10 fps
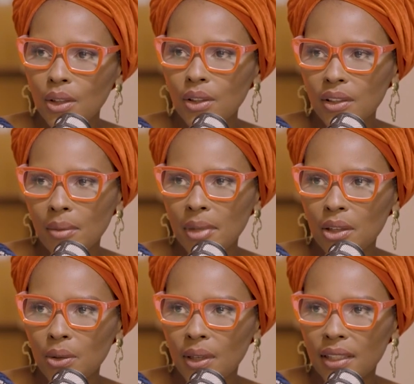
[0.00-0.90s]
to
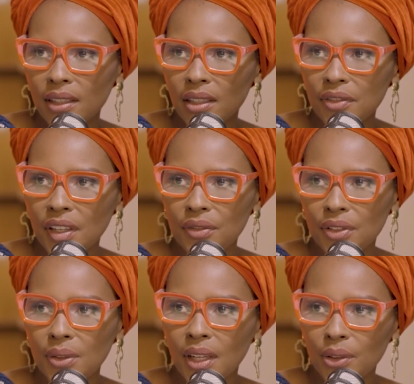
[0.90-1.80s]
somebody who has a different
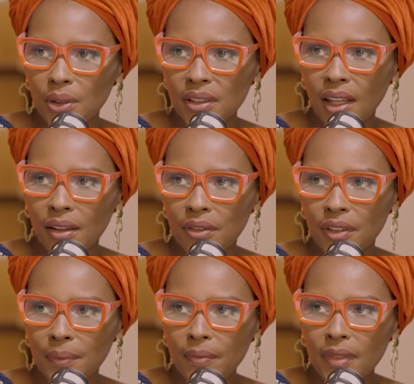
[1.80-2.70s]
view than yourself.